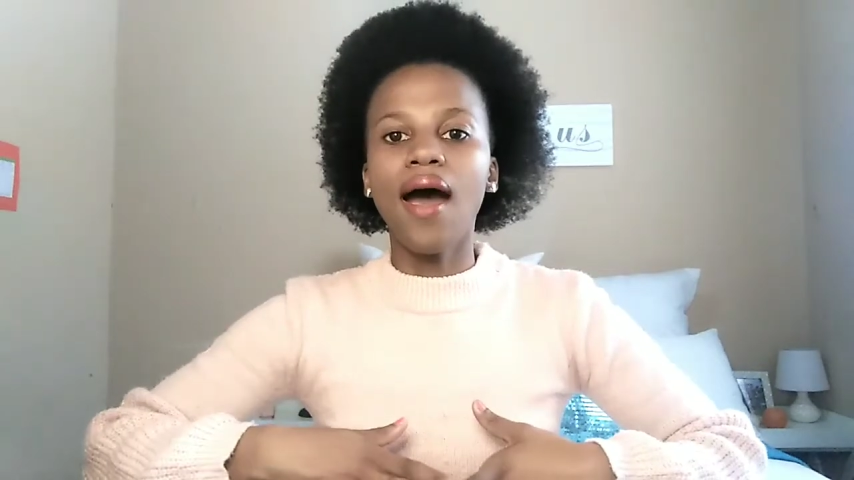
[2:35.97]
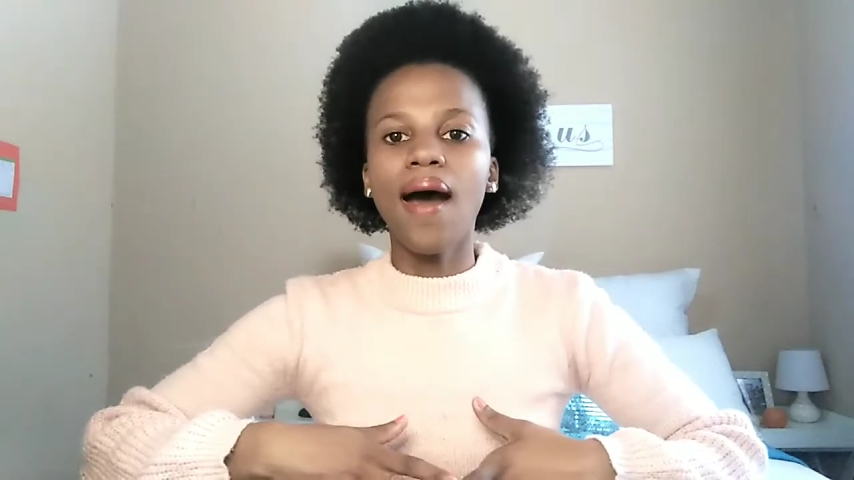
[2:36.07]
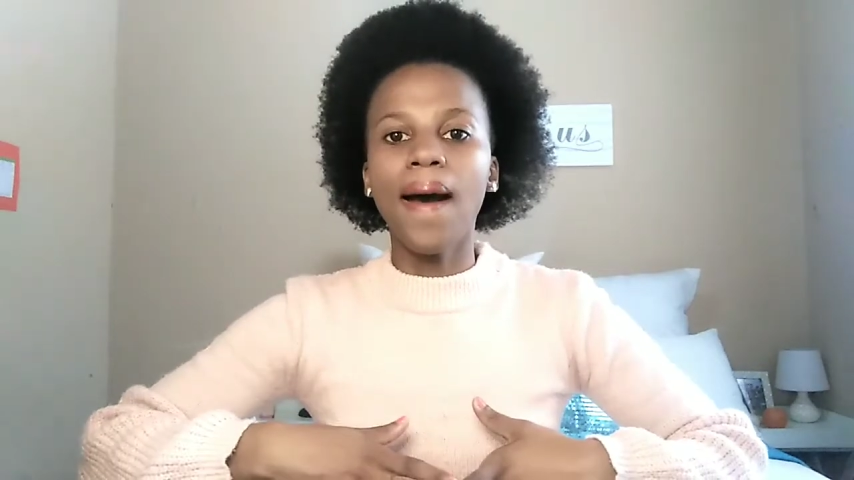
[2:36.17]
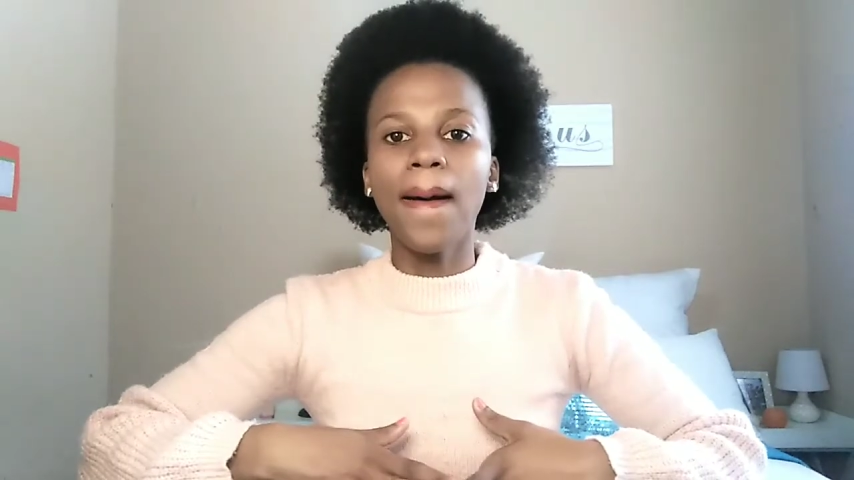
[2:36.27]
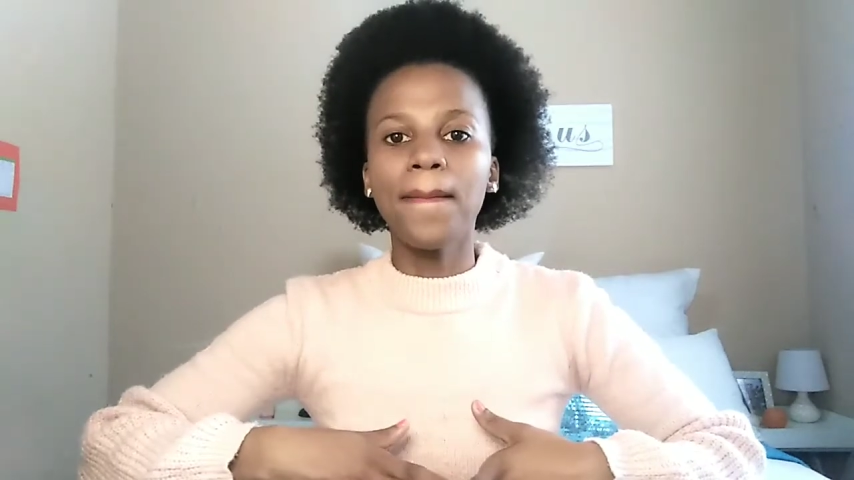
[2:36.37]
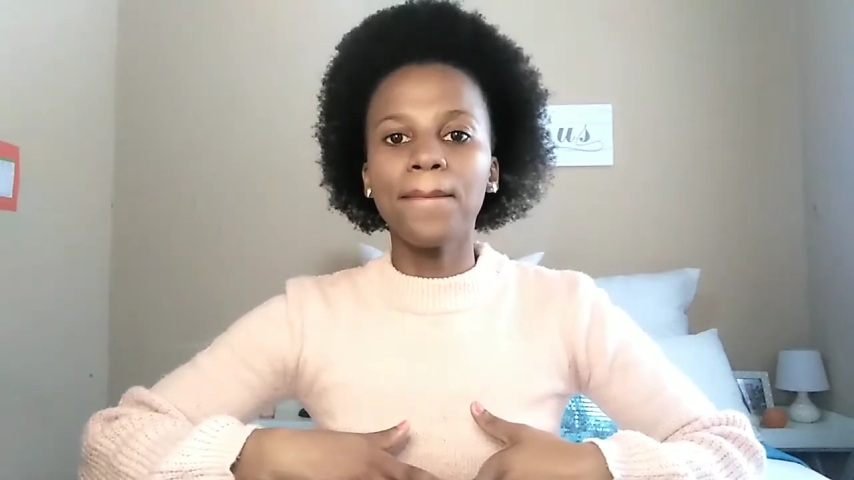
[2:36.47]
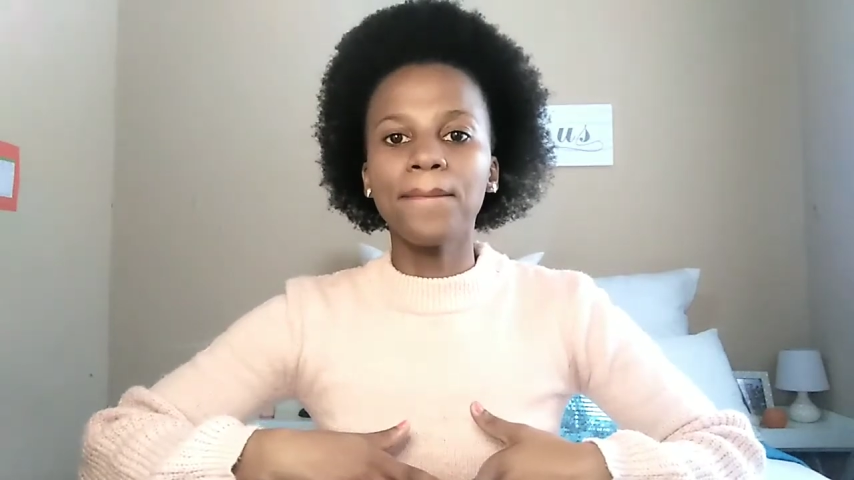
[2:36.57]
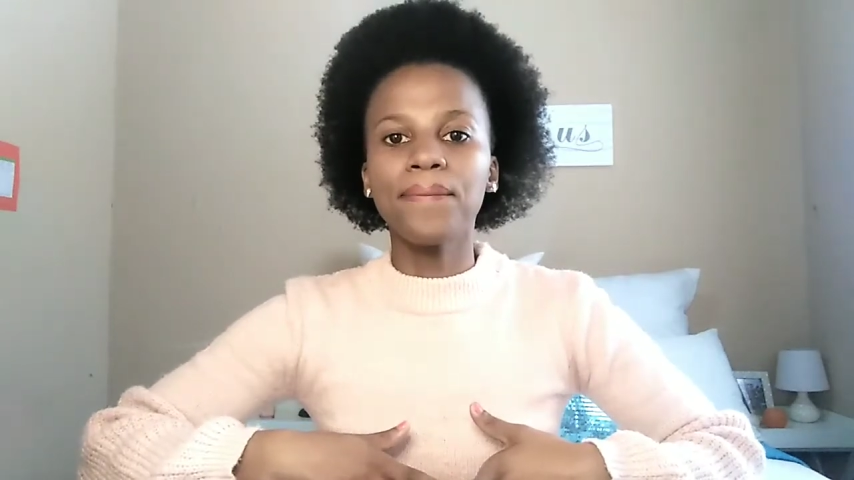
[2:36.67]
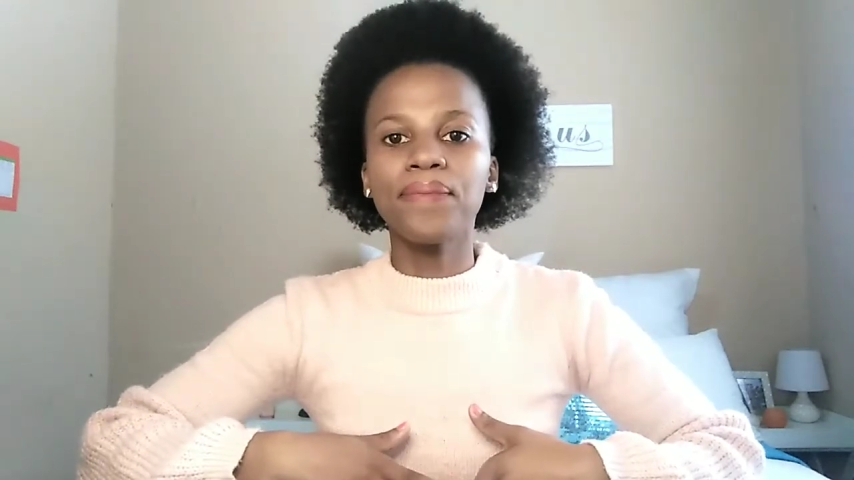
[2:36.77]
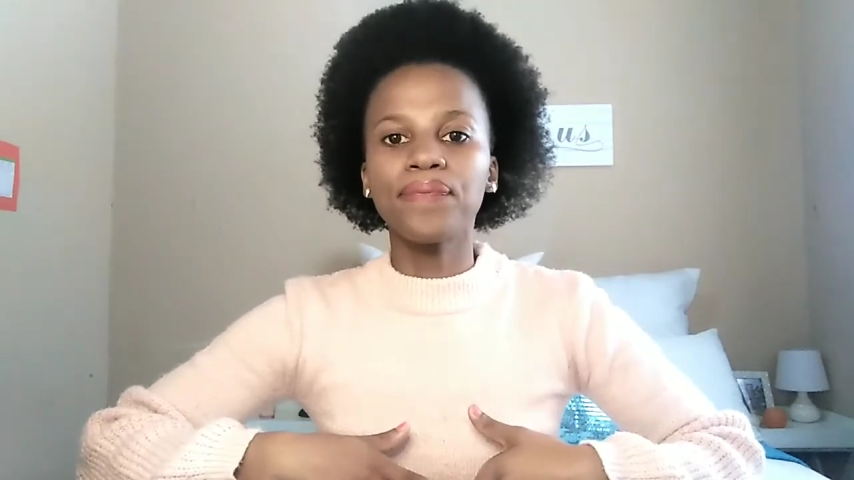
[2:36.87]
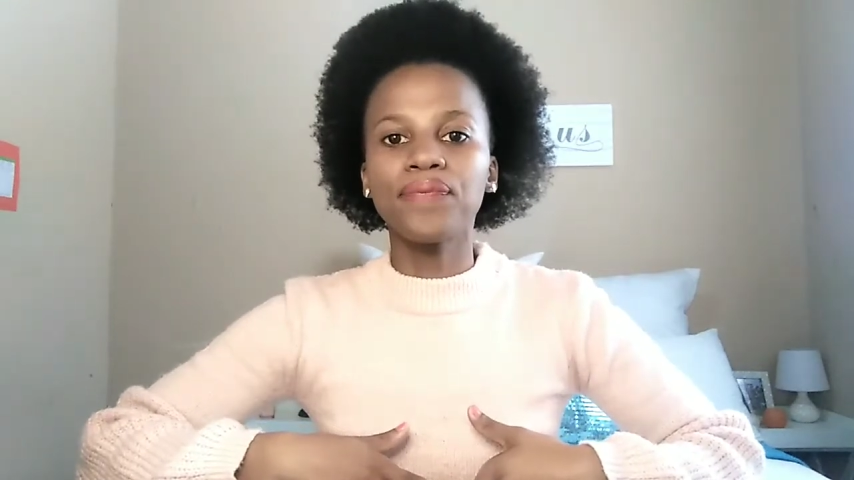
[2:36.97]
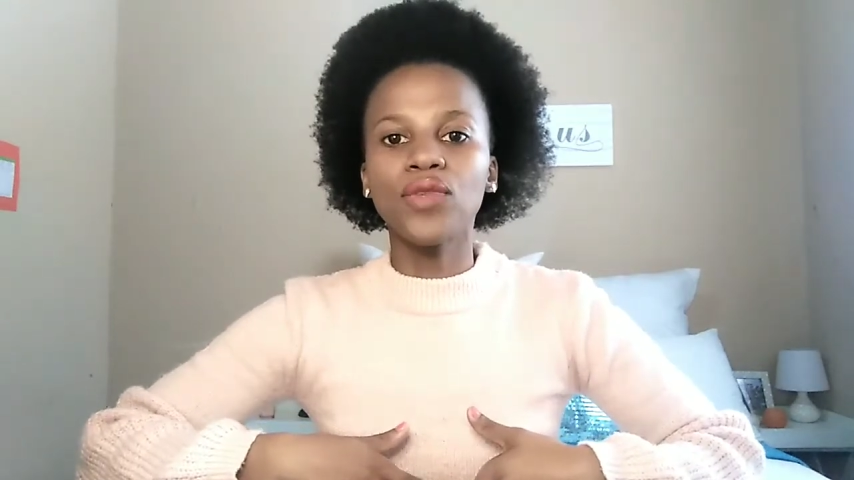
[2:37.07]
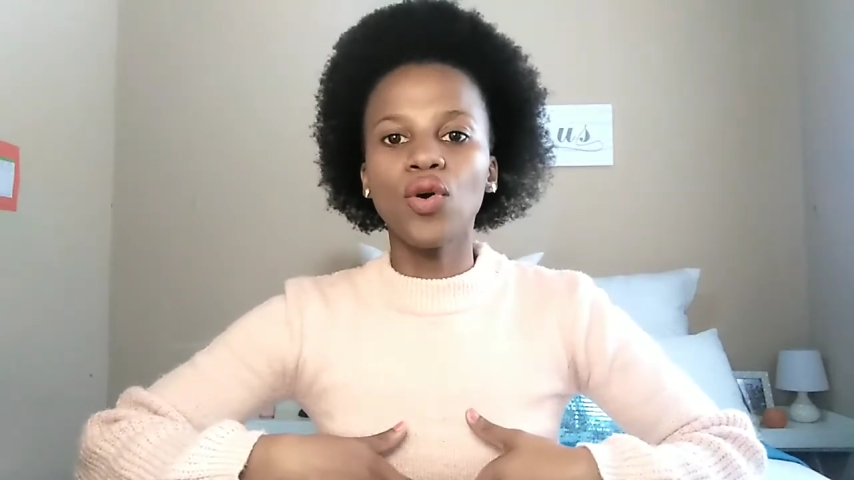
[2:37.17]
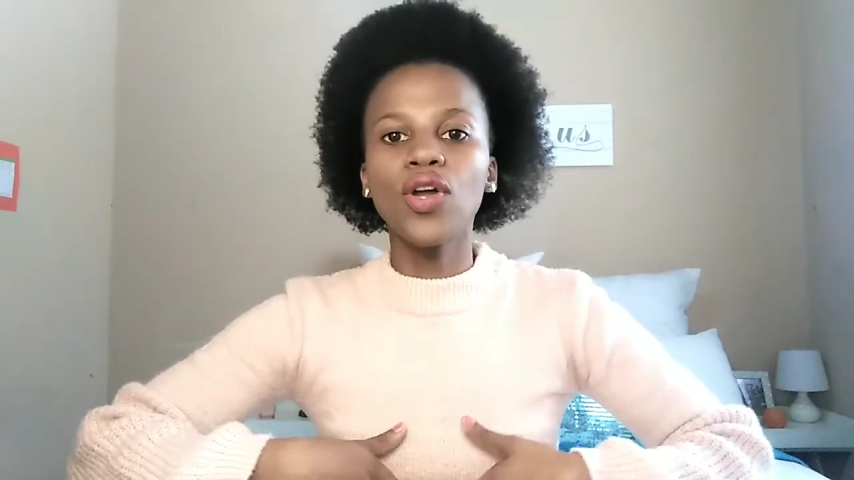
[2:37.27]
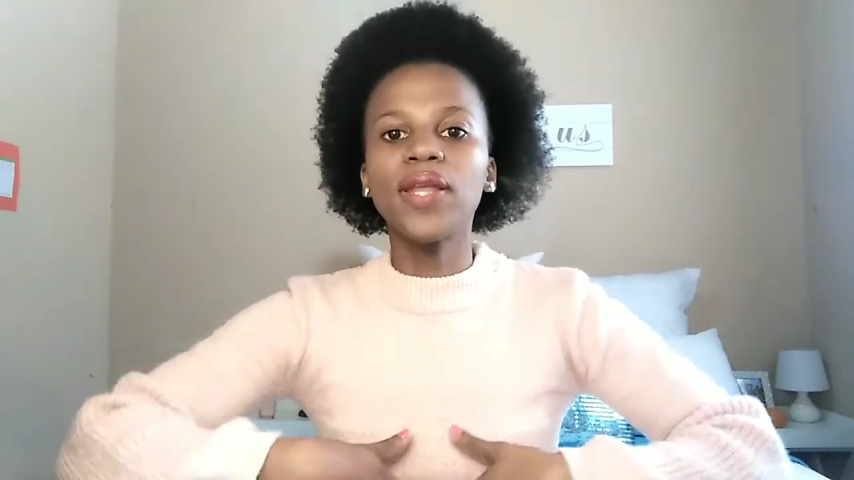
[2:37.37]

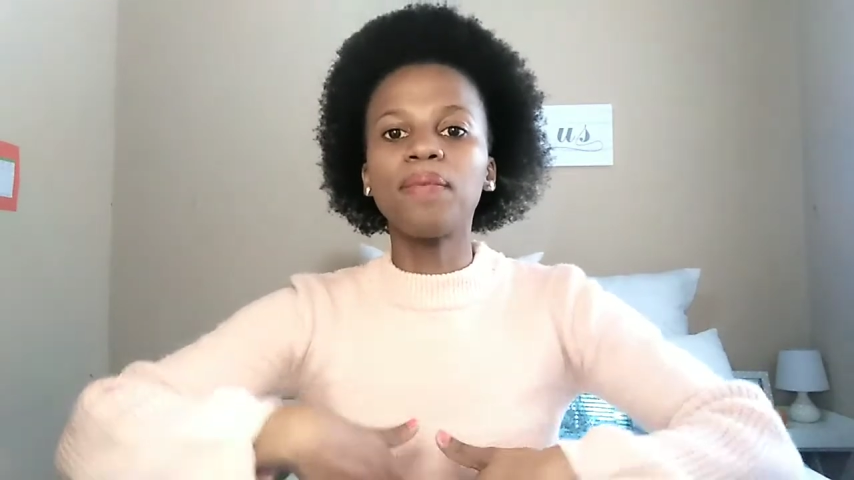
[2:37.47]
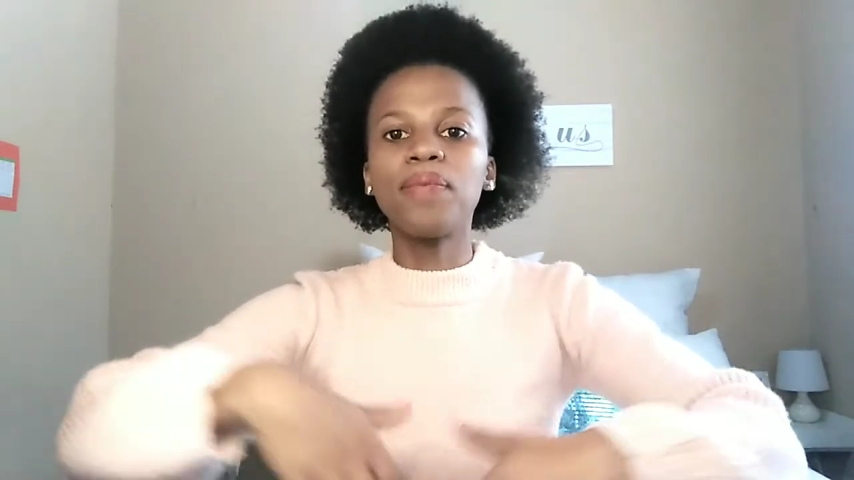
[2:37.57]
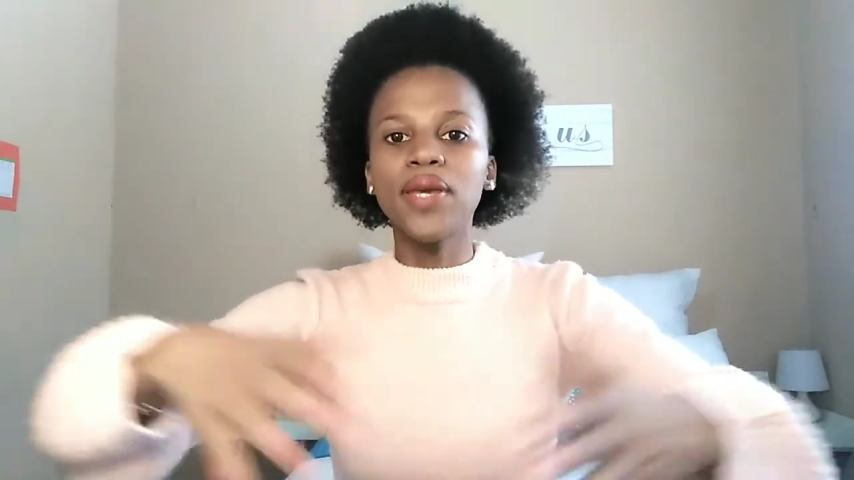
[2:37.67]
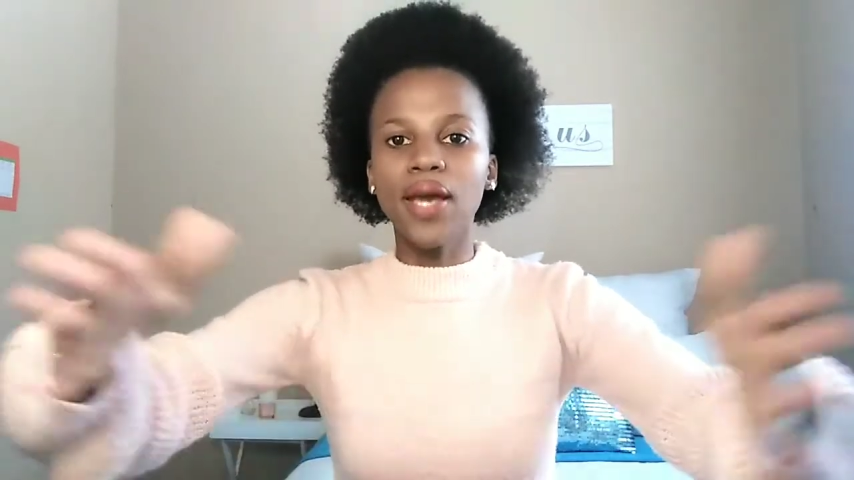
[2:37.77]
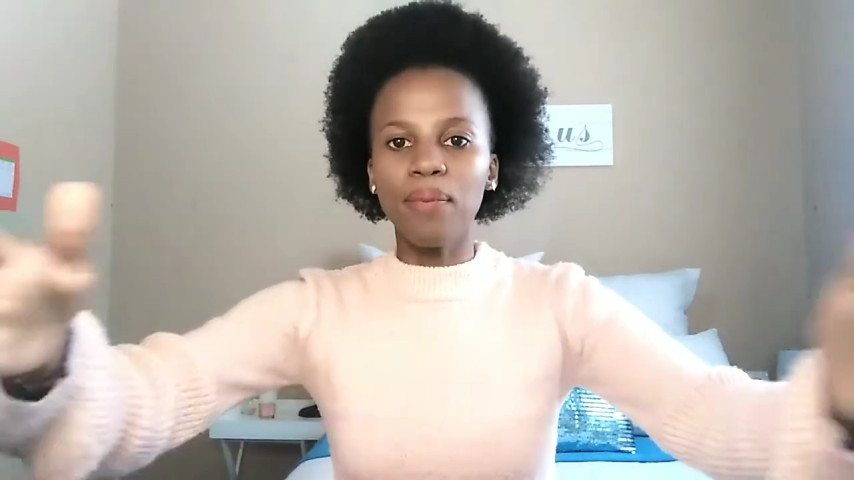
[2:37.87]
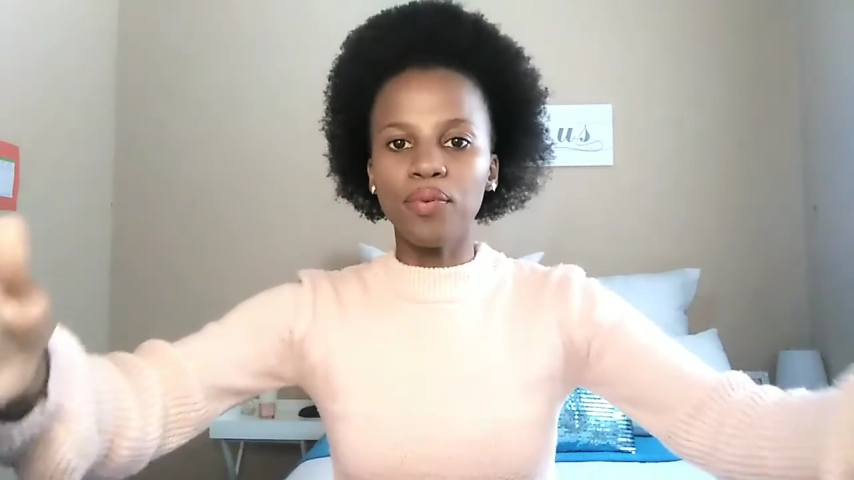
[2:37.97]
on a bigger,